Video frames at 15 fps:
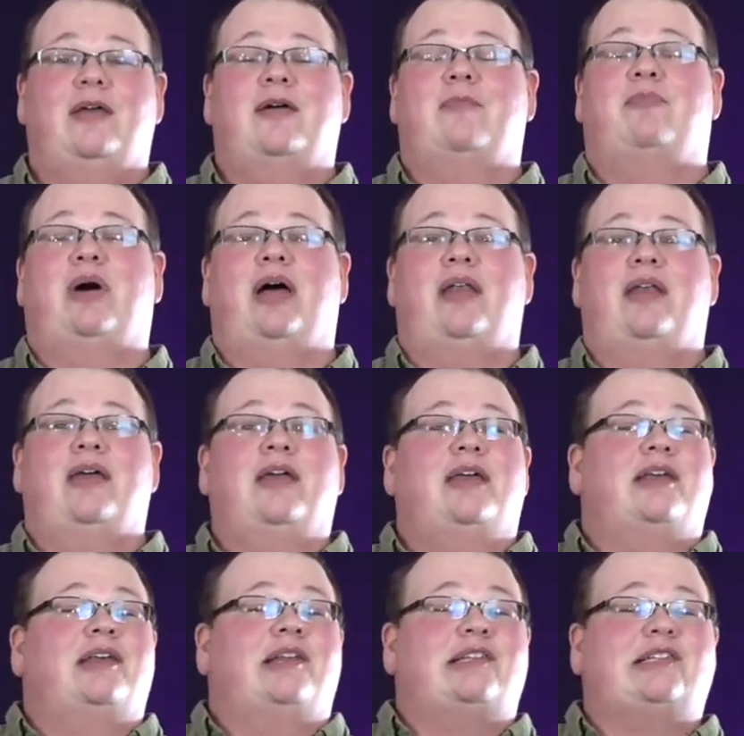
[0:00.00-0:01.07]
But
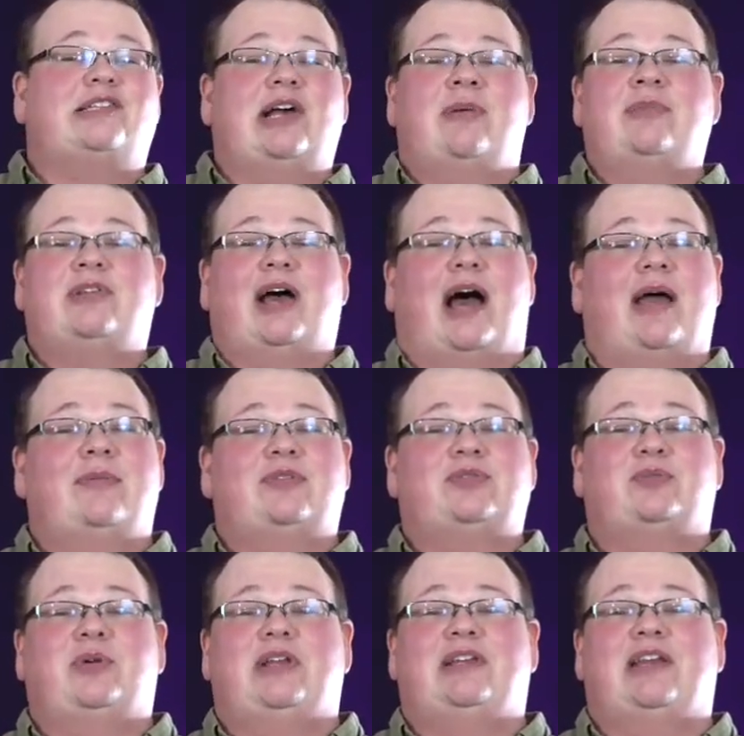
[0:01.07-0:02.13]
sometimes
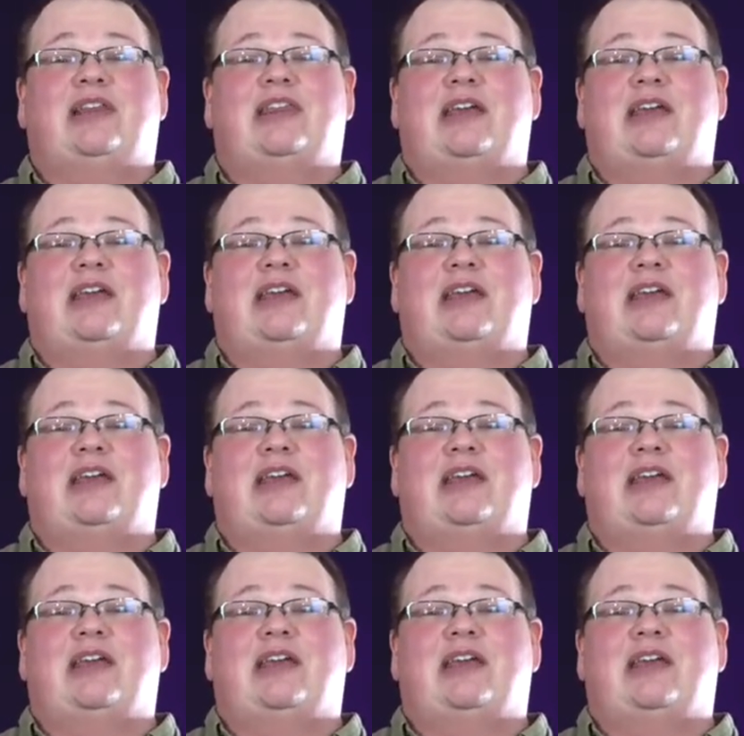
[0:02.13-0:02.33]
we did